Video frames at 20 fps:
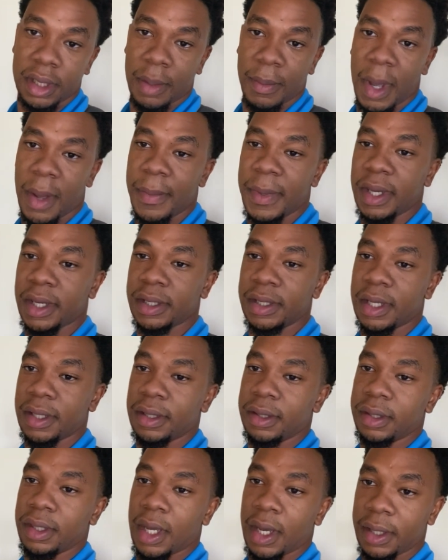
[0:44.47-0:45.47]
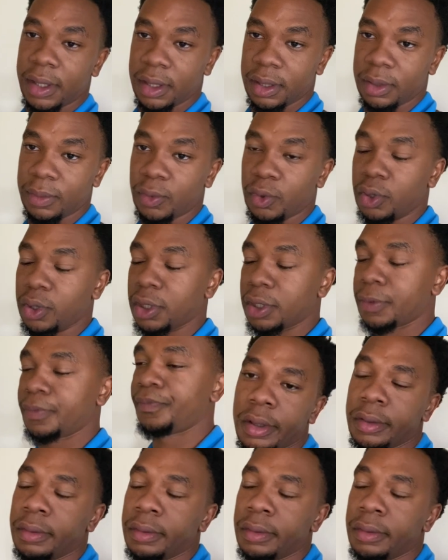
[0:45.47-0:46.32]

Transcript: I'm not making that design anymore.